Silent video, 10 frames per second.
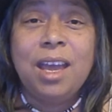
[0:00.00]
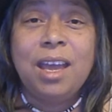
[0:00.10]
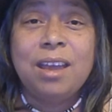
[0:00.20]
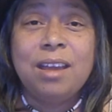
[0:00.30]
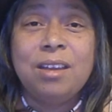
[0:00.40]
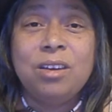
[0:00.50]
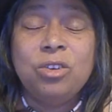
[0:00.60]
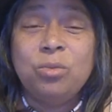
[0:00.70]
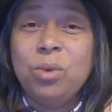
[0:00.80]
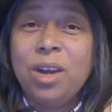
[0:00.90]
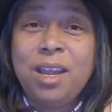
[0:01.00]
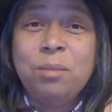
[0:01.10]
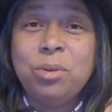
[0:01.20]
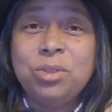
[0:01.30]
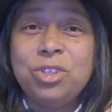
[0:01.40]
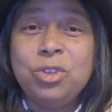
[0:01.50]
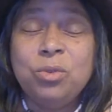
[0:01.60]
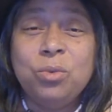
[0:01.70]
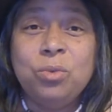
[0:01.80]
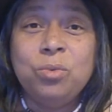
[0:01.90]
and we're able
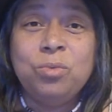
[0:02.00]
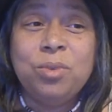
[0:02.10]
to